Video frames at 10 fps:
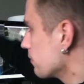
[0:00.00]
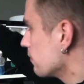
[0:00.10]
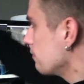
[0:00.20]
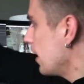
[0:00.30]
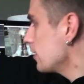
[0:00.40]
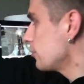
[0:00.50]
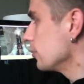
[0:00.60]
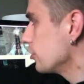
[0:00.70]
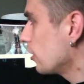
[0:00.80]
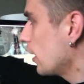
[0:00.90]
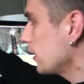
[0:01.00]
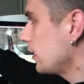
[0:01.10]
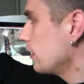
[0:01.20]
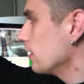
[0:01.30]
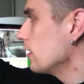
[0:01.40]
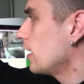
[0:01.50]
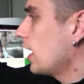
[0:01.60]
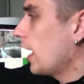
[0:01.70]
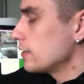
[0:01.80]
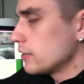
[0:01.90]
master shot here
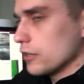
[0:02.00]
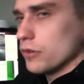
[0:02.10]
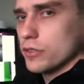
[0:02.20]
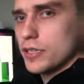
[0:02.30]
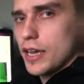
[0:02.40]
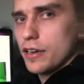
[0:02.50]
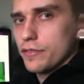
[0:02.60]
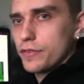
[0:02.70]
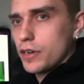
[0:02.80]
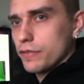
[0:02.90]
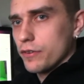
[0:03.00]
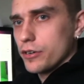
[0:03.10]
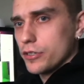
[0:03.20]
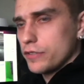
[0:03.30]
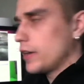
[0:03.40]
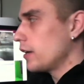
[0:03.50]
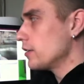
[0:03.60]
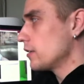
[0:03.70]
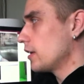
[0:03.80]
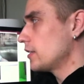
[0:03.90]
has its own set of convergence
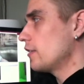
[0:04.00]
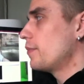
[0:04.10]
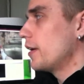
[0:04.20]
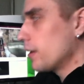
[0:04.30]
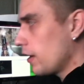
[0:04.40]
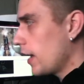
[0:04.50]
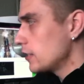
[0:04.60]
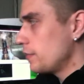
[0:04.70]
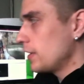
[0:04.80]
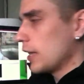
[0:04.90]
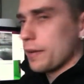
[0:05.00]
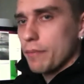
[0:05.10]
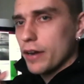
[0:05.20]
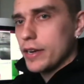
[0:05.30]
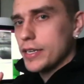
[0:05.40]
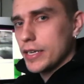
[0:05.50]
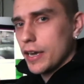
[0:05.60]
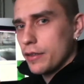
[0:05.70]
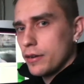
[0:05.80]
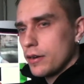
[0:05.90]
values and all that stuff, but it all has to be like married
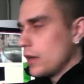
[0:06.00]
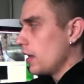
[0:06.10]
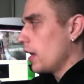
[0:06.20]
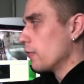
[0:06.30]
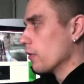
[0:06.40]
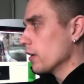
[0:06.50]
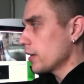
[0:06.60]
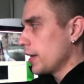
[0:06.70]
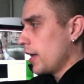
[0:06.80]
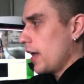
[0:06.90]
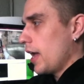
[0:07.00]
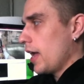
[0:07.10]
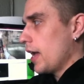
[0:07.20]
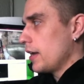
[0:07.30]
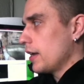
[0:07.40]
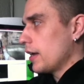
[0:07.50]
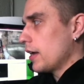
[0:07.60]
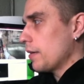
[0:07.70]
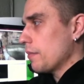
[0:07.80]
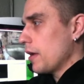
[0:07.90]
together and work, and
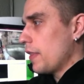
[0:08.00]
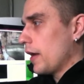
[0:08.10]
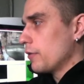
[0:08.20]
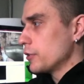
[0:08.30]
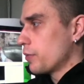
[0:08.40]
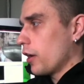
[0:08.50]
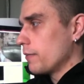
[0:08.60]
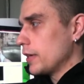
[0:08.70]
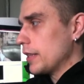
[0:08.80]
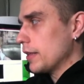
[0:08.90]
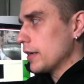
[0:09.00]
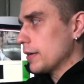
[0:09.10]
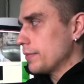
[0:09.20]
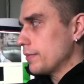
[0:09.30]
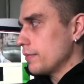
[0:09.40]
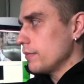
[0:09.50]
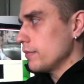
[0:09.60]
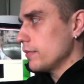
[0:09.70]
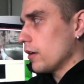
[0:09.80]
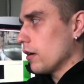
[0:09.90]
that was probably the
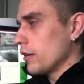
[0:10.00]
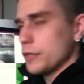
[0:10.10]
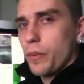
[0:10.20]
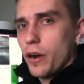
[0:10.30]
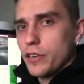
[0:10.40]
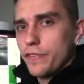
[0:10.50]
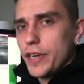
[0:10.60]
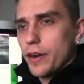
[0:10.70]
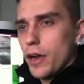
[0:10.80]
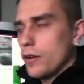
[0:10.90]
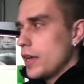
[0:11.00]
hardest part to figure out,